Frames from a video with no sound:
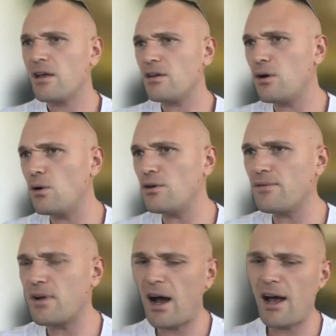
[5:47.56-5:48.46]
you know,
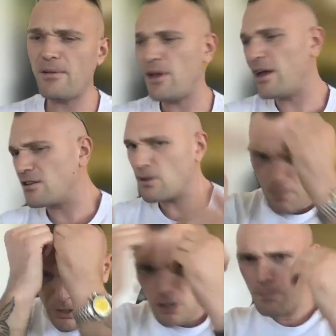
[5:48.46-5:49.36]
you've got like the
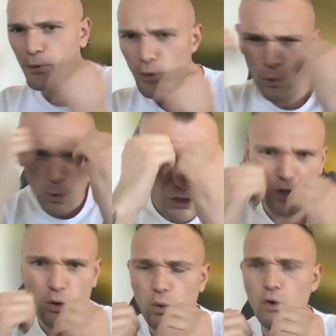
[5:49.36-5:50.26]
peekaboo, which is
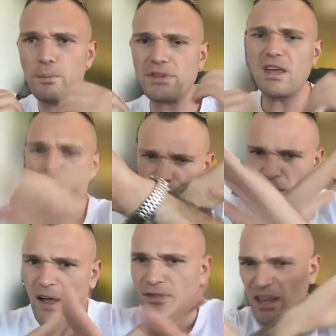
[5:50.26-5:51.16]
cool, but then you've
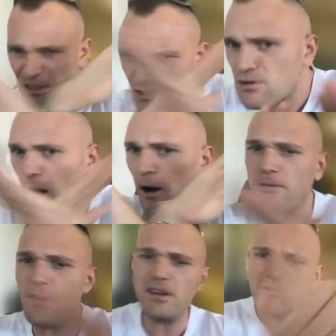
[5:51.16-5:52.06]
got this
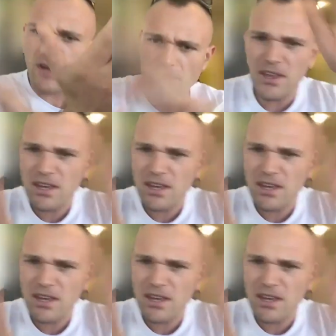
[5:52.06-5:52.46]
stuff and you've got